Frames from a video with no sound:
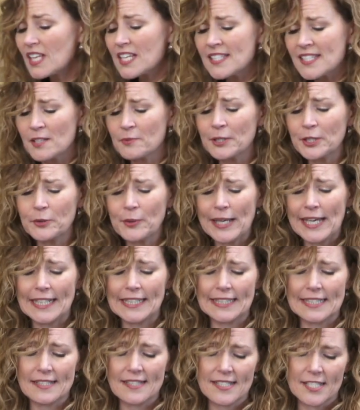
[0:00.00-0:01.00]
So I'm going to go ahead
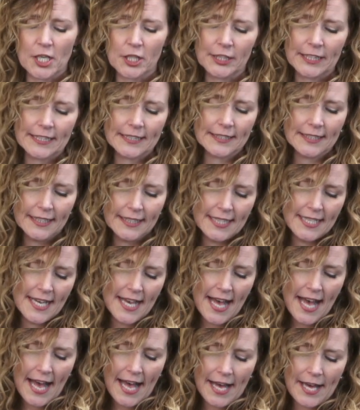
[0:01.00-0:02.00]
and get started.
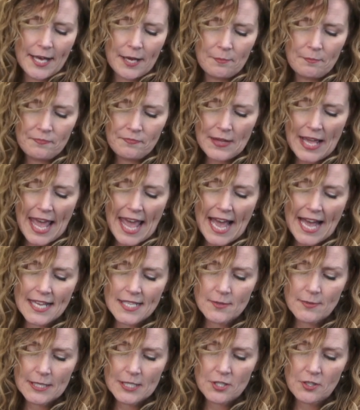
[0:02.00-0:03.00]

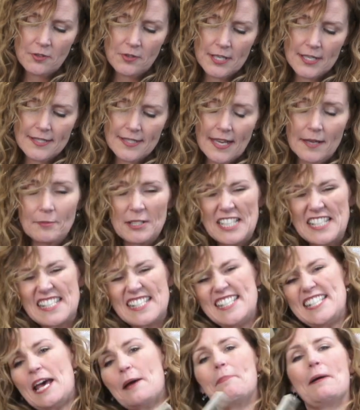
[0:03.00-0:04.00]
As we do this, I'm going to
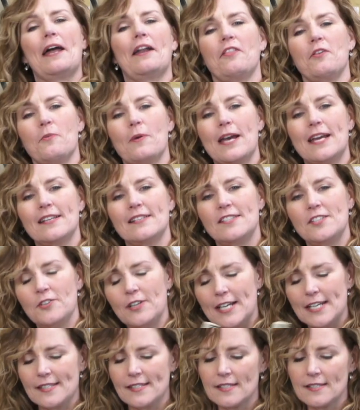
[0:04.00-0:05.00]
step out of the way so you
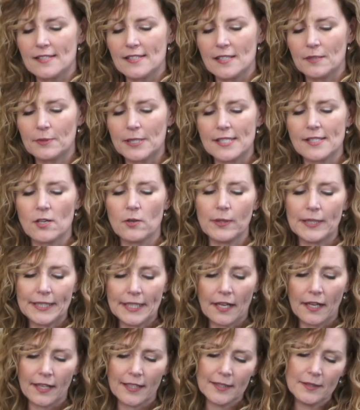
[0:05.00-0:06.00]
guys can see what's going
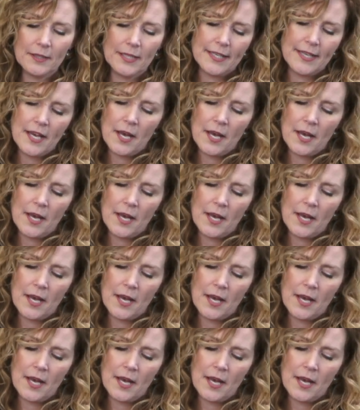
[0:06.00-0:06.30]
on.